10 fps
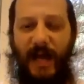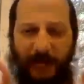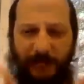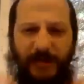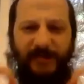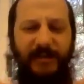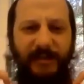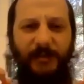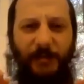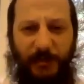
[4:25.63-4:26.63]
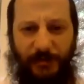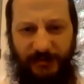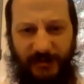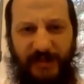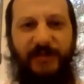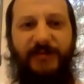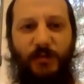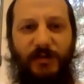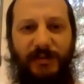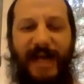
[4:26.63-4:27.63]
Every single person in this
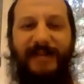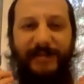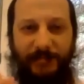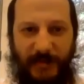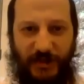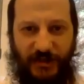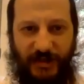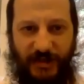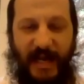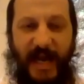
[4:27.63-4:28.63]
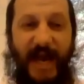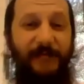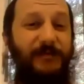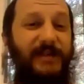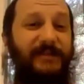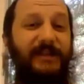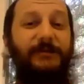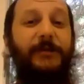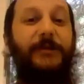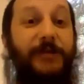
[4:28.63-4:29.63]
world has a mission. Every
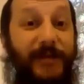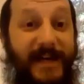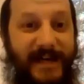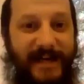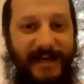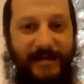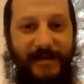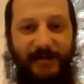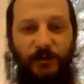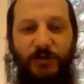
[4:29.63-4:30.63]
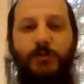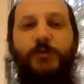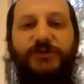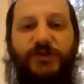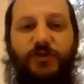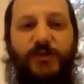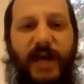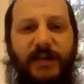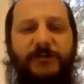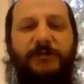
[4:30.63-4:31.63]
single thing in this world was
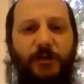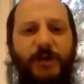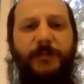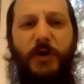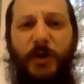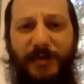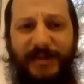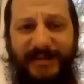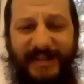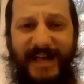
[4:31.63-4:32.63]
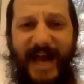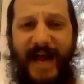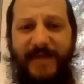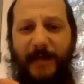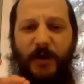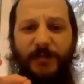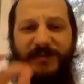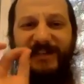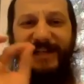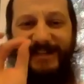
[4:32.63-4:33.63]
created for a purpose, and that purpose
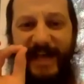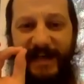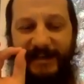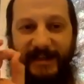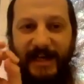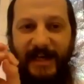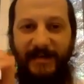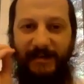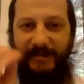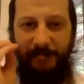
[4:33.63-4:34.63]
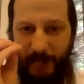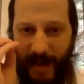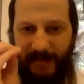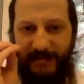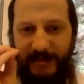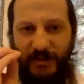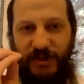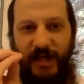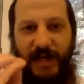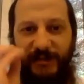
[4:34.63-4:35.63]
is exact. And this message
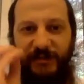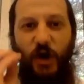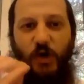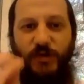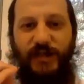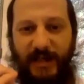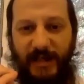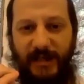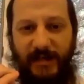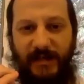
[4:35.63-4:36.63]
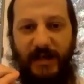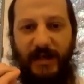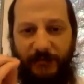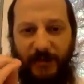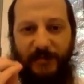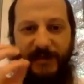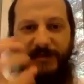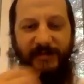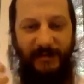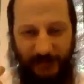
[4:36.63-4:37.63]
is honed in from
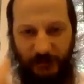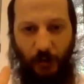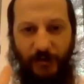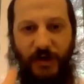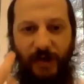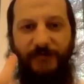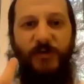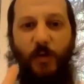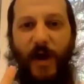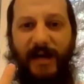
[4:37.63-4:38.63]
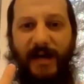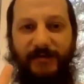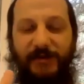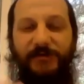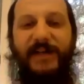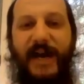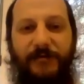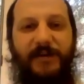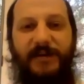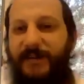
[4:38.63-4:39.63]
this story of the wagons. You see,
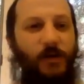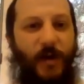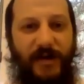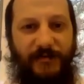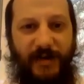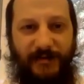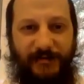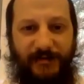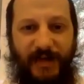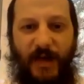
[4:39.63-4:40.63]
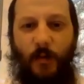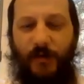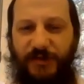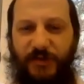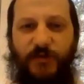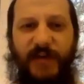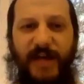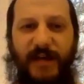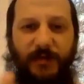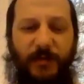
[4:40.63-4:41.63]
every single one of us, was
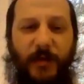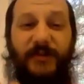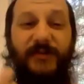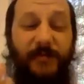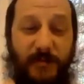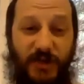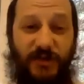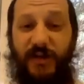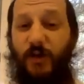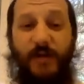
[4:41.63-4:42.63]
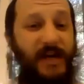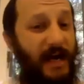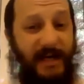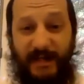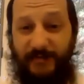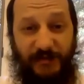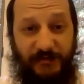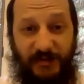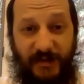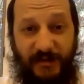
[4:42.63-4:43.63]
created for a purpose. There's a mission that only I can
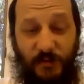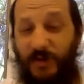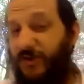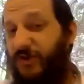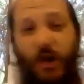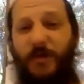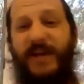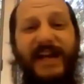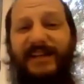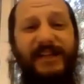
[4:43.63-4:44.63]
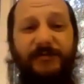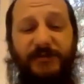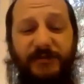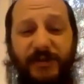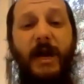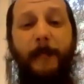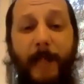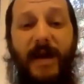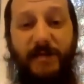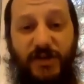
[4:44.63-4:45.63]
fulfill in this world. Nobody else can fulfill
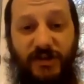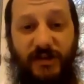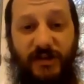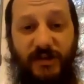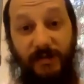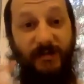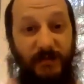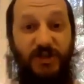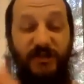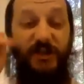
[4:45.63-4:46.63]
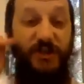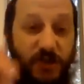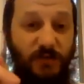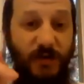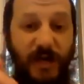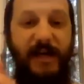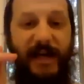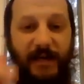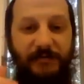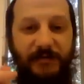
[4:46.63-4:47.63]
my mission in the world. There's a mission that you
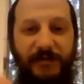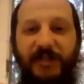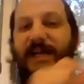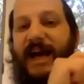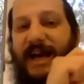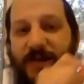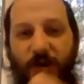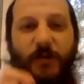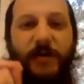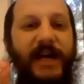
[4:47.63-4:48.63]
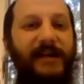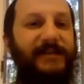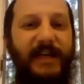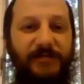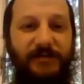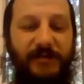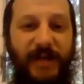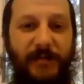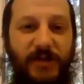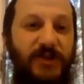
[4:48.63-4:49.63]
can fulfill, and nobody else can fulfill
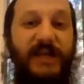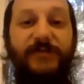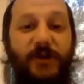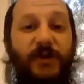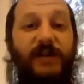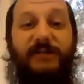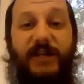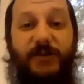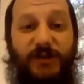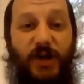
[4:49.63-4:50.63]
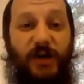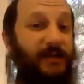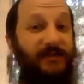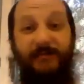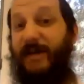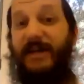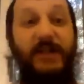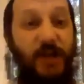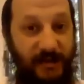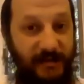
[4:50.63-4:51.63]
that mission. Even though, let's say you're a doctor, there's many
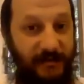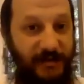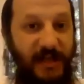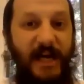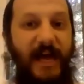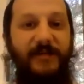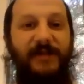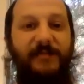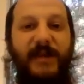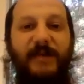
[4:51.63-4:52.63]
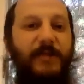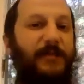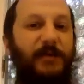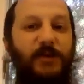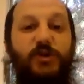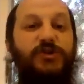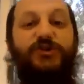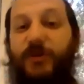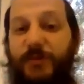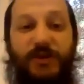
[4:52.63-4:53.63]
doctors, and there's many people who
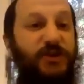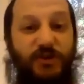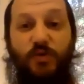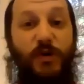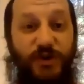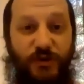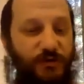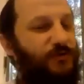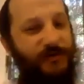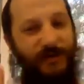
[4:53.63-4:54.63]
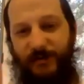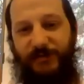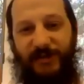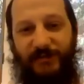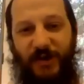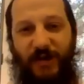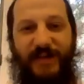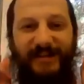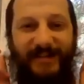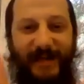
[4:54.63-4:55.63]
contribute and do what you do. No, says God,
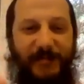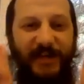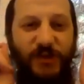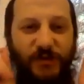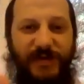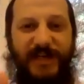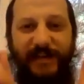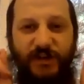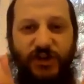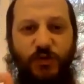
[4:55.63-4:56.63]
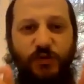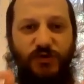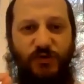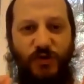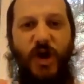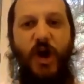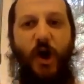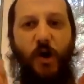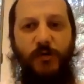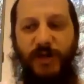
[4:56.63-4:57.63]
there's something unique that you do,
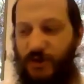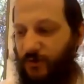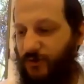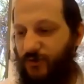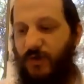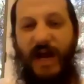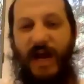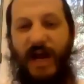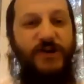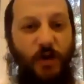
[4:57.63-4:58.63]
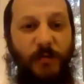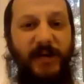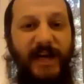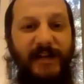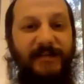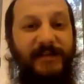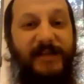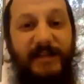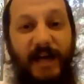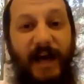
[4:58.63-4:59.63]
only you do, and nobody else in
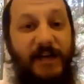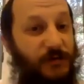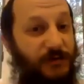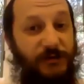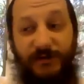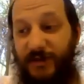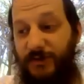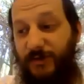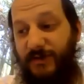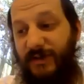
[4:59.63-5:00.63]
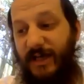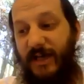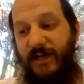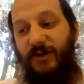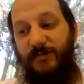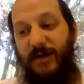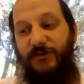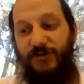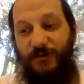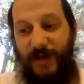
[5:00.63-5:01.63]
the entire universe can do it. You know, the
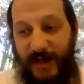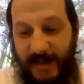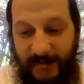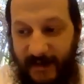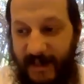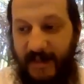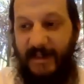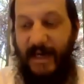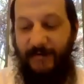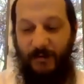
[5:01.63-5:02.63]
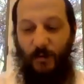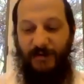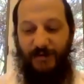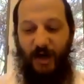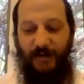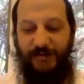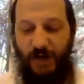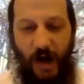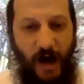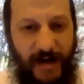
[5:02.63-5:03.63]
Medrash relates that King David once asked
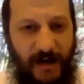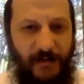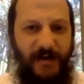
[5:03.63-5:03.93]
God, I don't